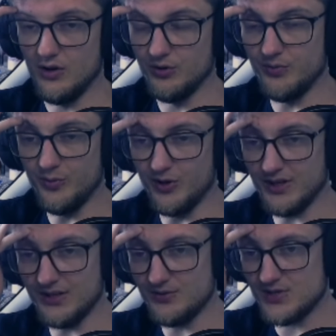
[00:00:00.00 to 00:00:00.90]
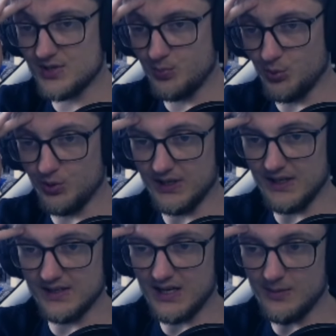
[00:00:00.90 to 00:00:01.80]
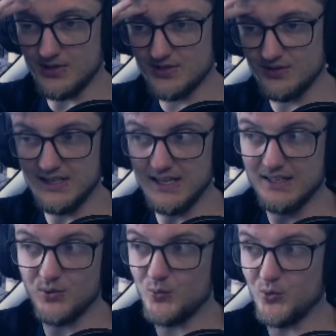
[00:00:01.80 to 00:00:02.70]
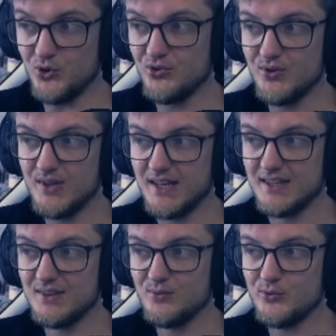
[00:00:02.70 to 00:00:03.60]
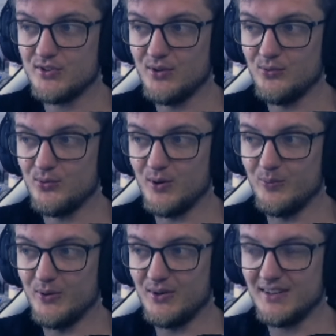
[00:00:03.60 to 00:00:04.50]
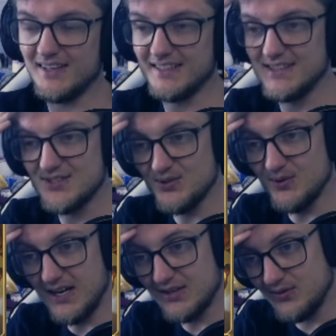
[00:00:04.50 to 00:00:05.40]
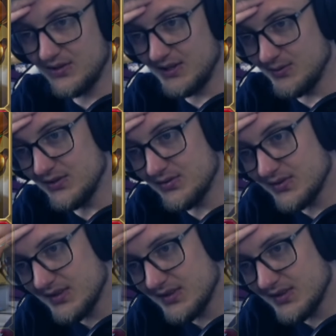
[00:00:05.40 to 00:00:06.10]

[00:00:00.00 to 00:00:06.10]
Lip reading: on 4 and you just put Great Hammers on it. Like, what? Like, what can you do about it? Like, it's so hard to deal with.